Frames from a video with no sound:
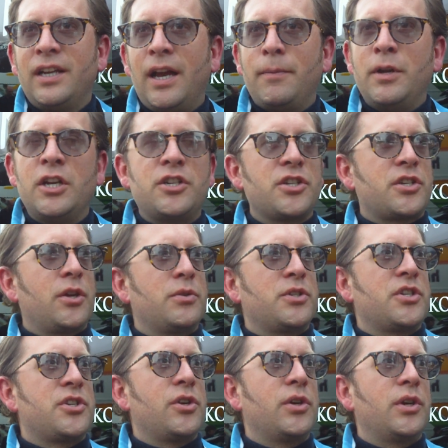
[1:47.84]
I mean, it just
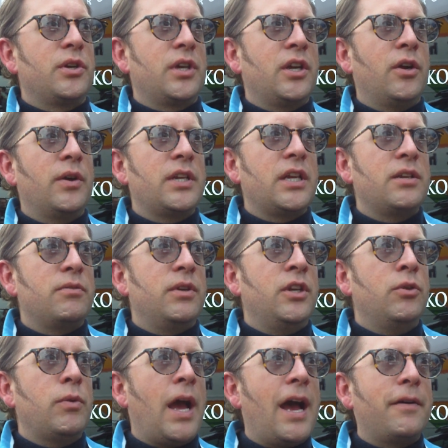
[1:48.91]
goes to show you
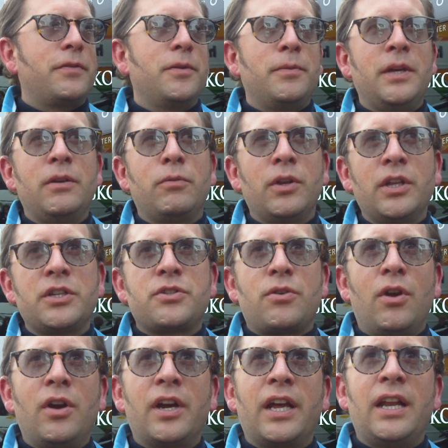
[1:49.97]
you have to be really
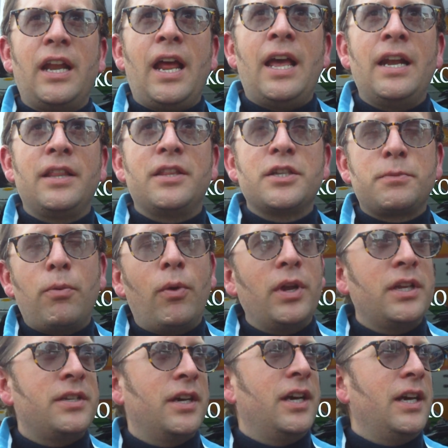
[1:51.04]
strong. And at this
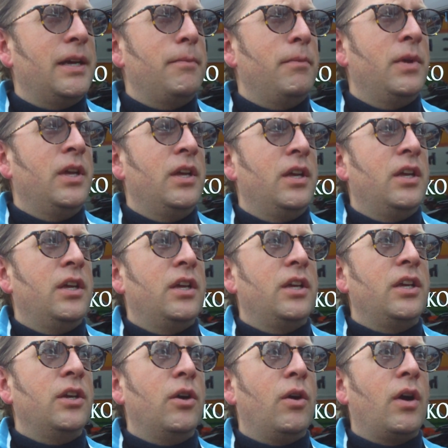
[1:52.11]
point in time,
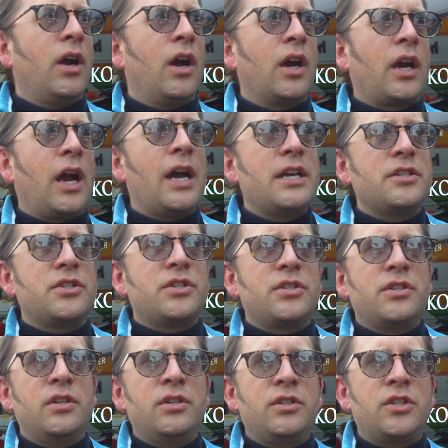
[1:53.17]
our
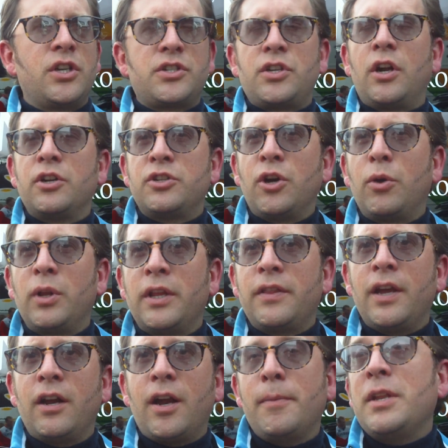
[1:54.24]
guys just aren't totally
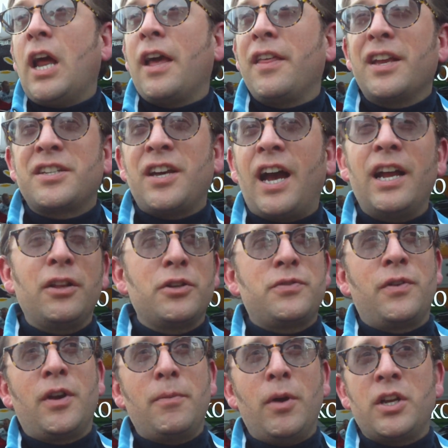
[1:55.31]
there. I mean, I think
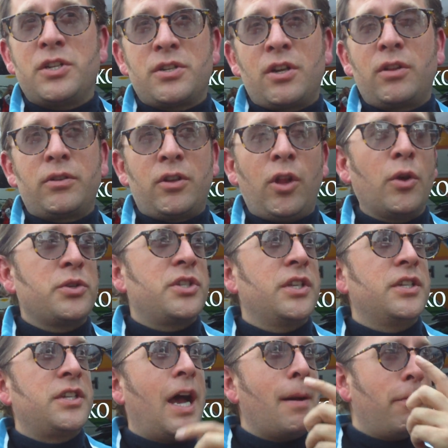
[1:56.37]
Tyler's very much close
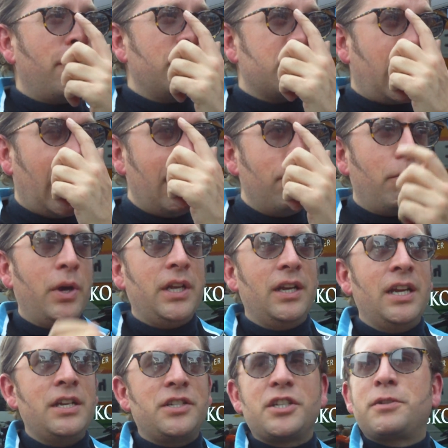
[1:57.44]
to the top of his game, but
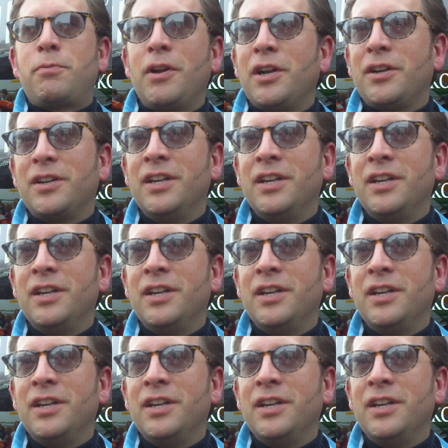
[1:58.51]
he's a sprinter.